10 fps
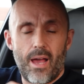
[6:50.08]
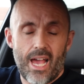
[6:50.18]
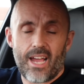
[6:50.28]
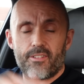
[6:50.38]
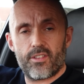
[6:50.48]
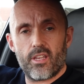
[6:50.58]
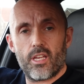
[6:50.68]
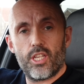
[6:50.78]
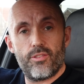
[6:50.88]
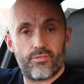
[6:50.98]

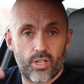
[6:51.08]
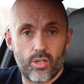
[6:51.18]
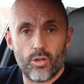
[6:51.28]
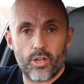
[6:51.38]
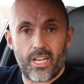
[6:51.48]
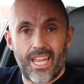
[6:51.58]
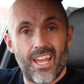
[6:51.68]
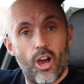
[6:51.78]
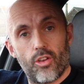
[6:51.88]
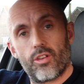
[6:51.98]
after you've recorded
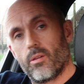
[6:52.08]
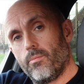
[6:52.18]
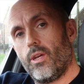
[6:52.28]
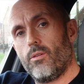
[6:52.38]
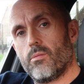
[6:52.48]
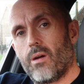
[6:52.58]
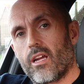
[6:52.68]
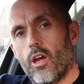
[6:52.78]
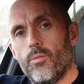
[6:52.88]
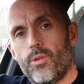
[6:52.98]
it on the computer
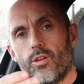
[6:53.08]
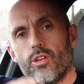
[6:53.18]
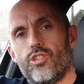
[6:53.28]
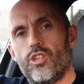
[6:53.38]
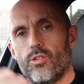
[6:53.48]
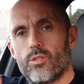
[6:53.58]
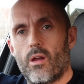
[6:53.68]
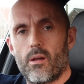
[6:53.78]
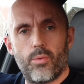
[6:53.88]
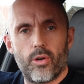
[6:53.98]
back home, you can choose
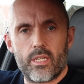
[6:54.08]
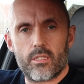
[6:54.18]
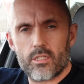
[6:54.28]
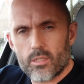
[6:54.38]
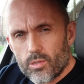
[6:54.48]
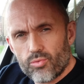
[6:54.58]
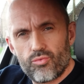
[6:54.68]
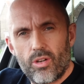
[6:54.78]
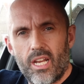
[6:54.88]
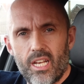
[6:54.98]
where it points. So it's
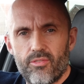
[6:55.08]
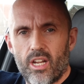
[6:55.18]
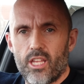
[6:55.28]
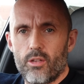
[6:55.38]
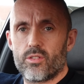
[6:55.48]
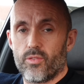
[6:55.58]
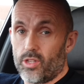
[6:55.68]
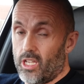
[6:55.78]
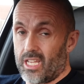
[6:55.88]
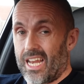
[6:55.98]
really
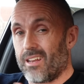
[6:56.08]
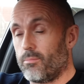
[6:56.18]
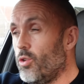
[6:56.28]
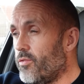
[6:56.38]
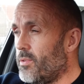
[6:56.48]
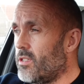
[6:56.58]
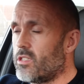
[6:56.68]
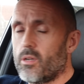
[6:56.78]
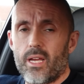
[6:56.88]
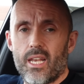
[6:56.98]
useful. You can add movement
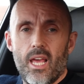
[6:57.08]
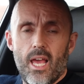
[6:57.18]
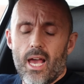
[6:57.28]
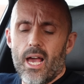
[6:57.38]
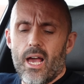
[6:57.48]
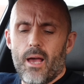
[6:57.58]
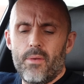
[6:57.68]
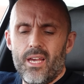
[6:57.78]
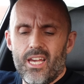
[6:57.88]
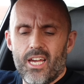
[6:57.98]
to it,
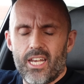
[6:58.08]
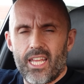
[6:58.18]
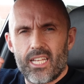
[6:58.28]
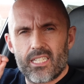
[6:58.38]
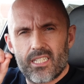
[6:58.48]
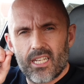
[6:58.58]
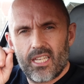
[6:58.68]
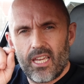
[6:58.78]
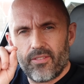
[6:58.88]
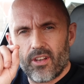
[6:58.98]
and it's
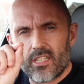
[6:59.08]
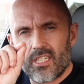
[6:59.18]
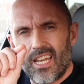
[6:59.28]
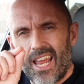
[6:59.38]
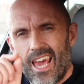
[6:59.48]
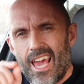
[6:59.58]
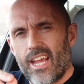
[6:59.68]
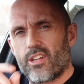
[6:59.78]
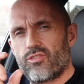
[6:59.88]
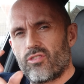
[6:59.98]
given us an
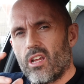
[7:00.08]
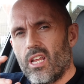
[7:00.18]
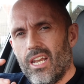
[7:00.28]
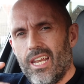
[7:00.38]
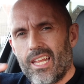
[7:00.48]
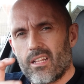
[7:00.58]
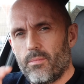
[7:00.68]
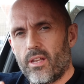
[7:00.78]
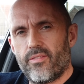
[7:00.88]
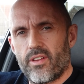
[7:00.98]
extra little
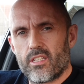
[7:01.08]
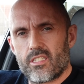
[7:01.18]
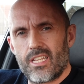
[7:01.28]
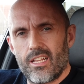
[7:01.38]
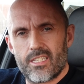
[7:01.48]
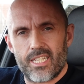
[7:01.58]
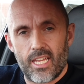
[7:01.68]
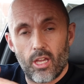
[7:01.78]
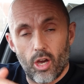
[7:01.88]
bit of versatility